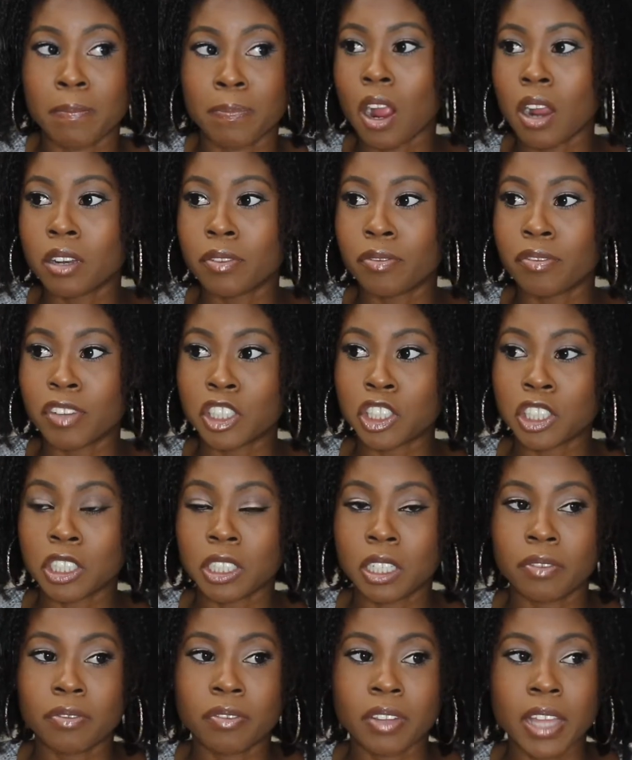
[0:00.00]

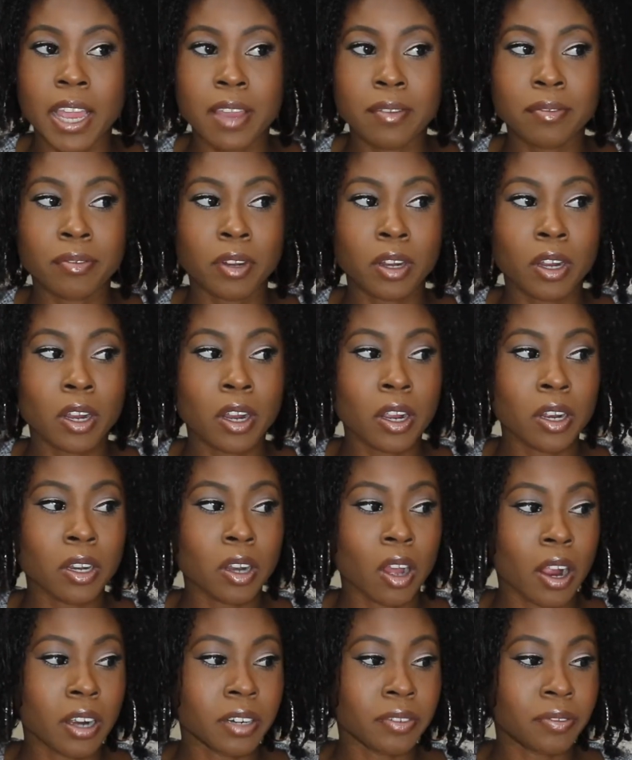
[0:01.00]
artificially
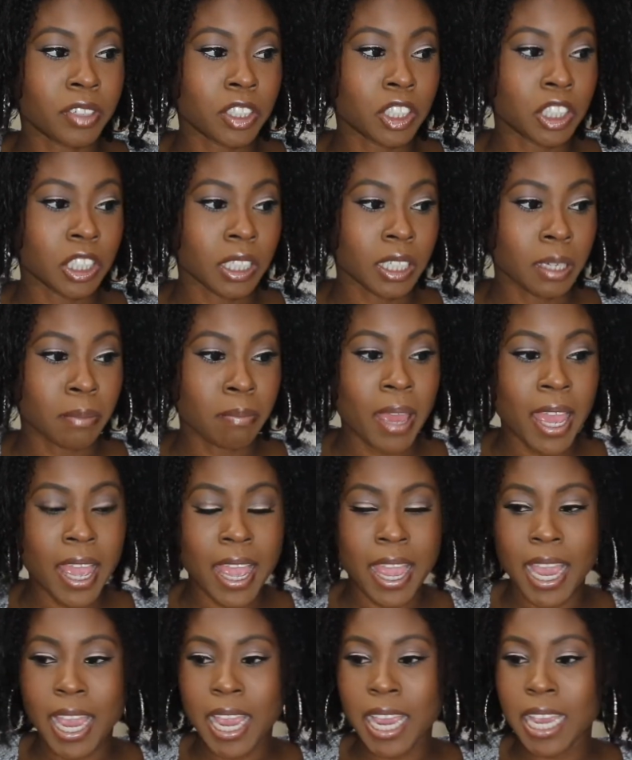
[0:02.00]
flavored, artificially
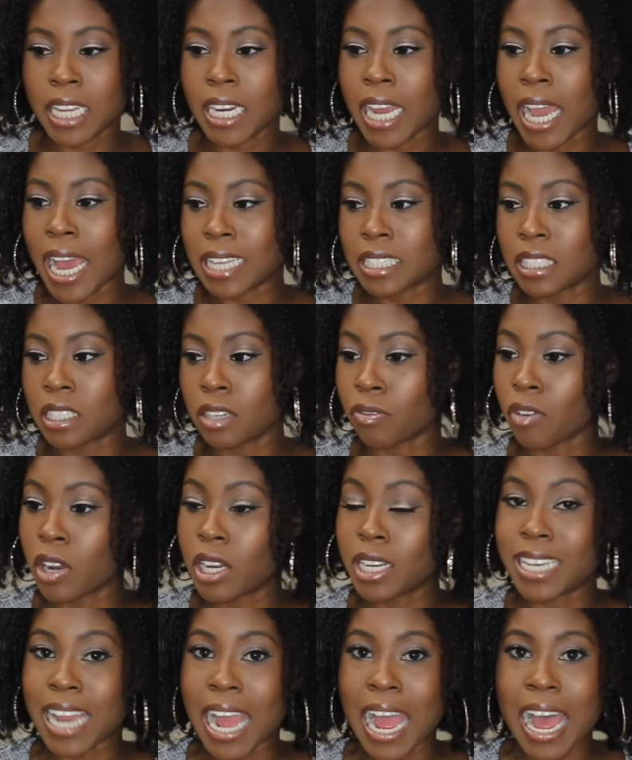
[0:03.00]
made, has
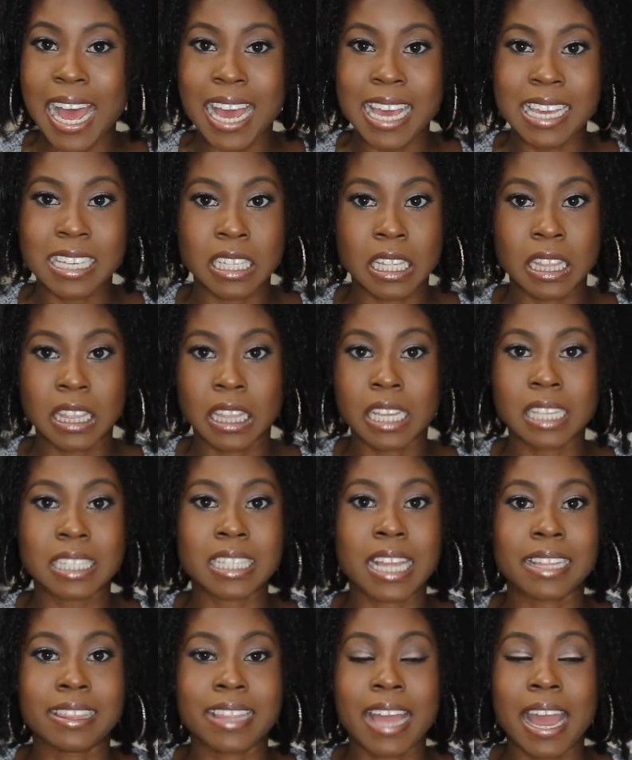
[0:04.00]
different dyes and
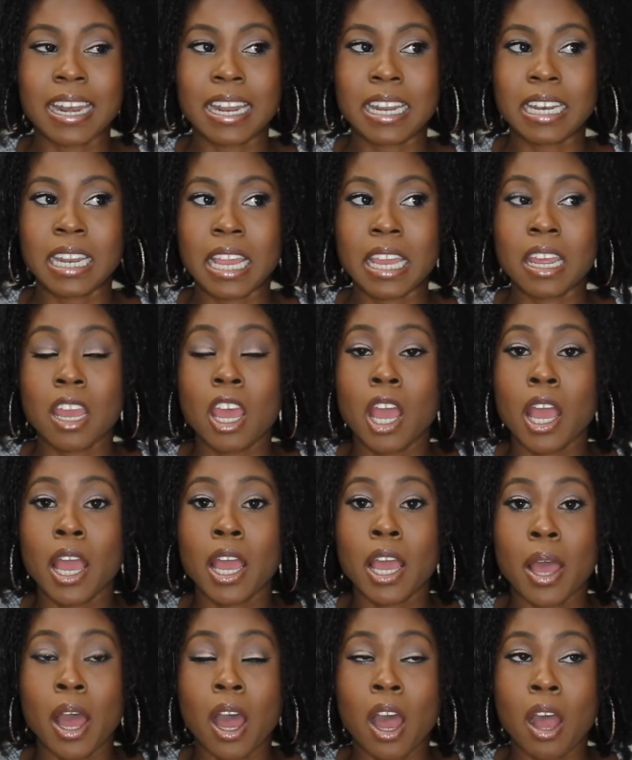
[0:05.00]
things like that in it.
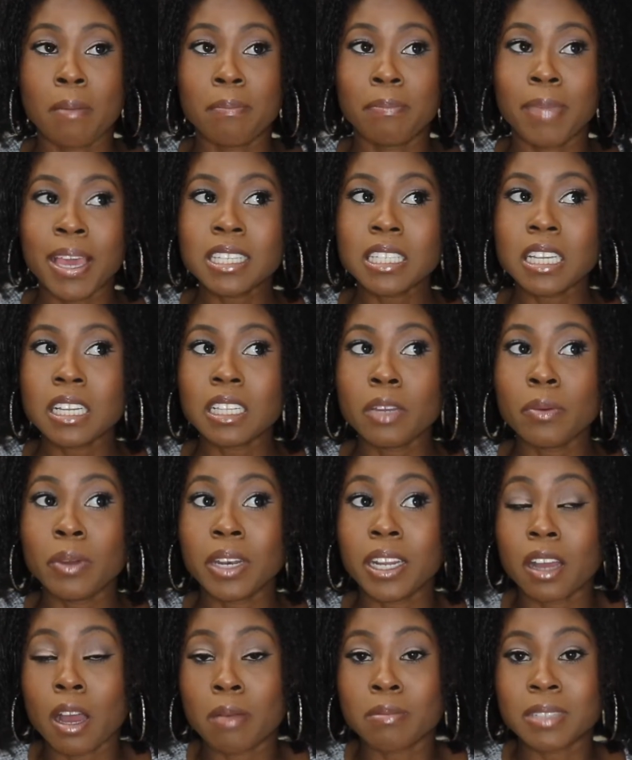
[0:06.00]
Basically,
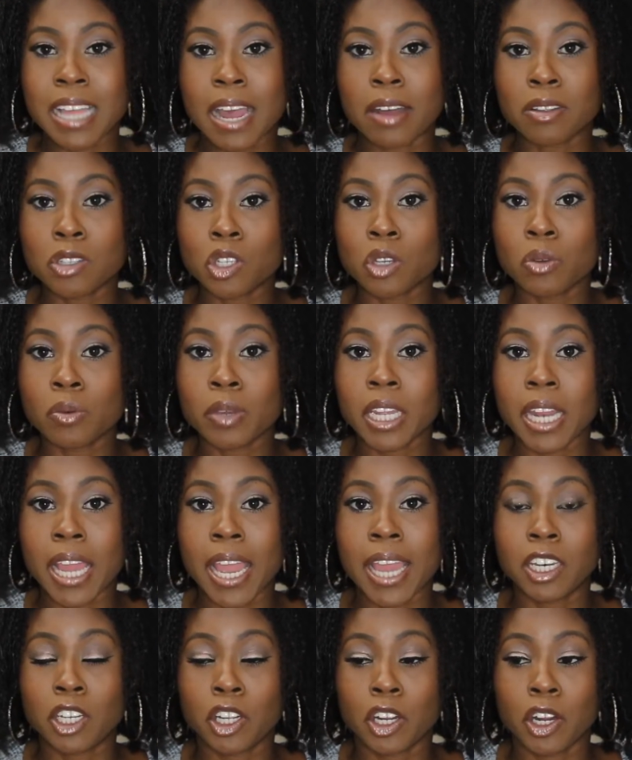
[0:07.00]
when it comes down to it
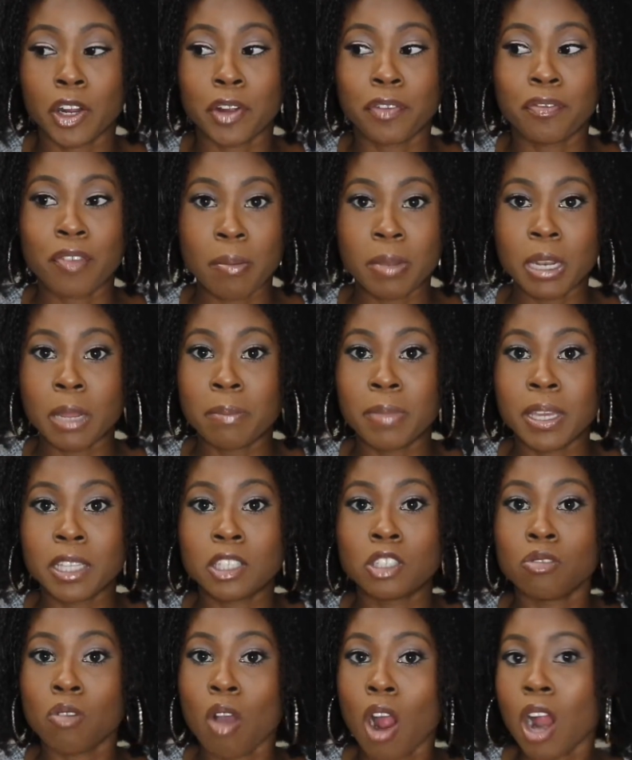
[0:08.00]
and your feminine
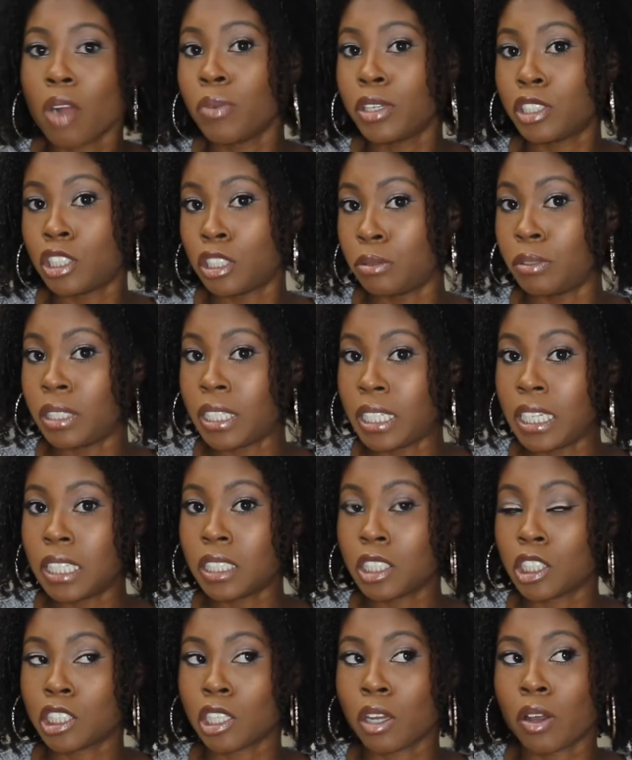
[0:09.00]
bits, you are what you
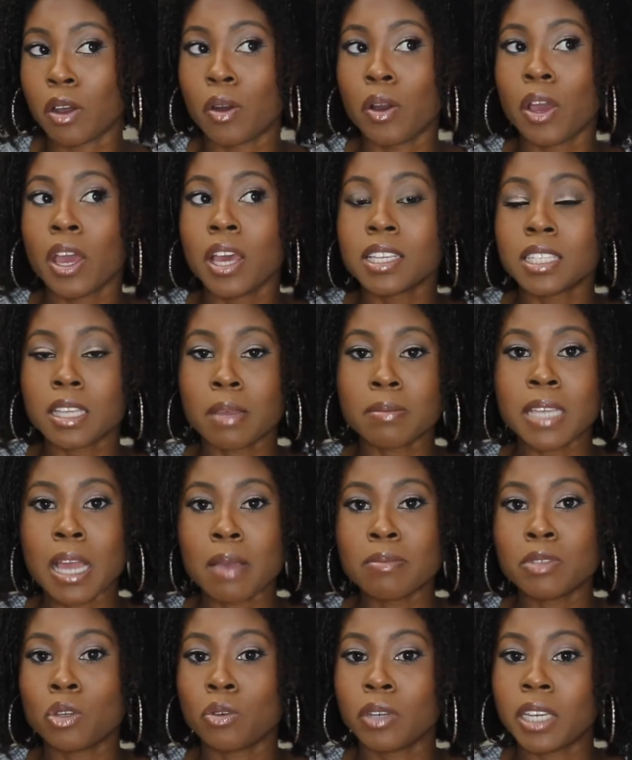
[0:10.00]
eat. So
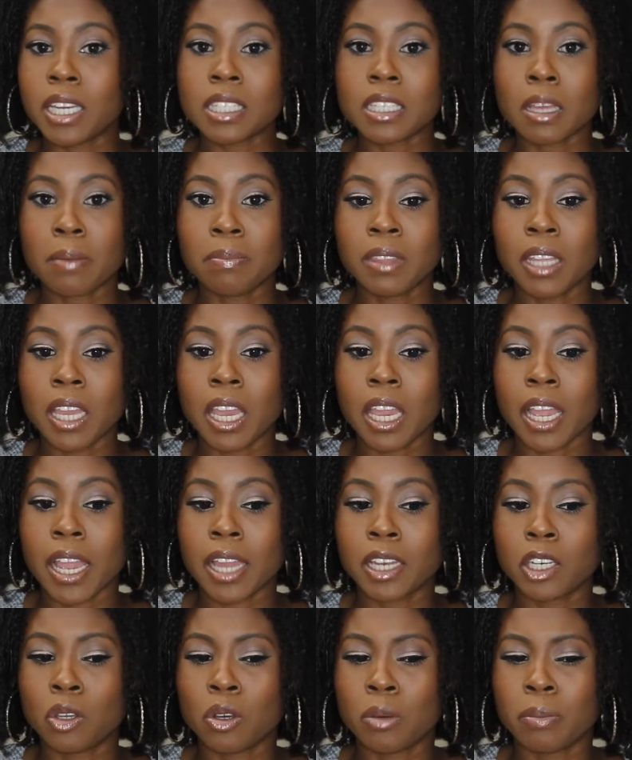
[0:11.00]
sometimes you'll eat something
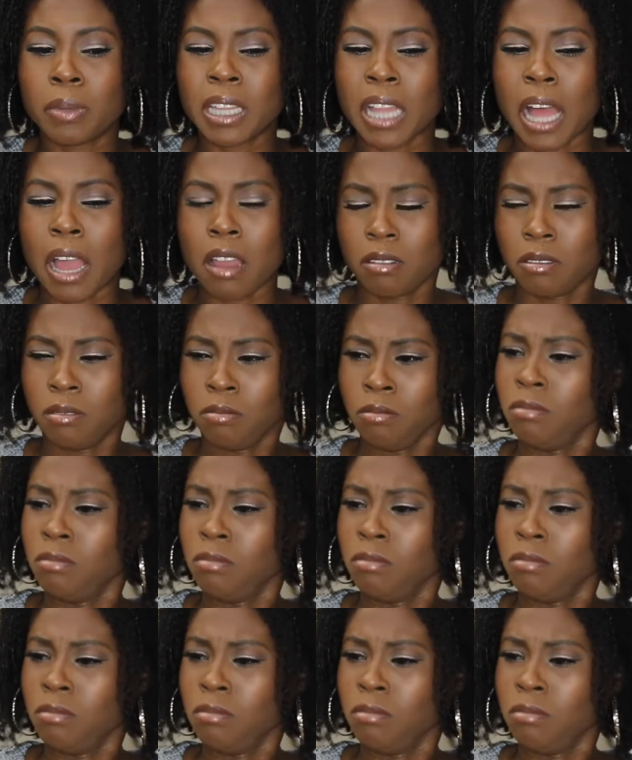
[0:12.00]
and you'll be like,